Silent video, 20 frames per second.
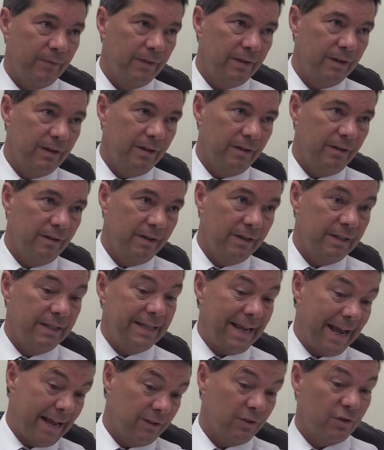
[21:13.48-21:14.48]
the
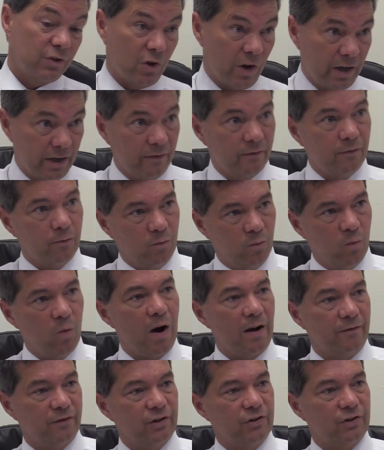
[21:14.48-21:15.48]
downside of
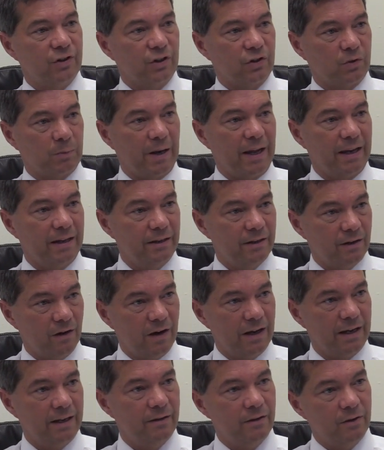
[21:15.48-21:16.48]
what I've just explained,
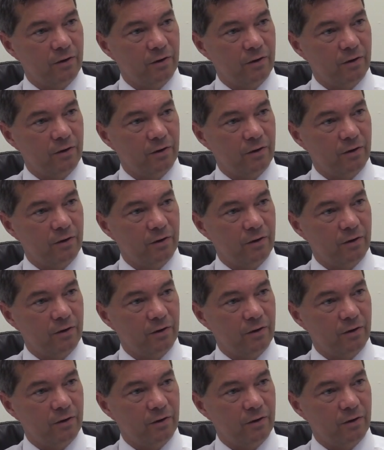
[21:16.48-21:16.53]
i.e.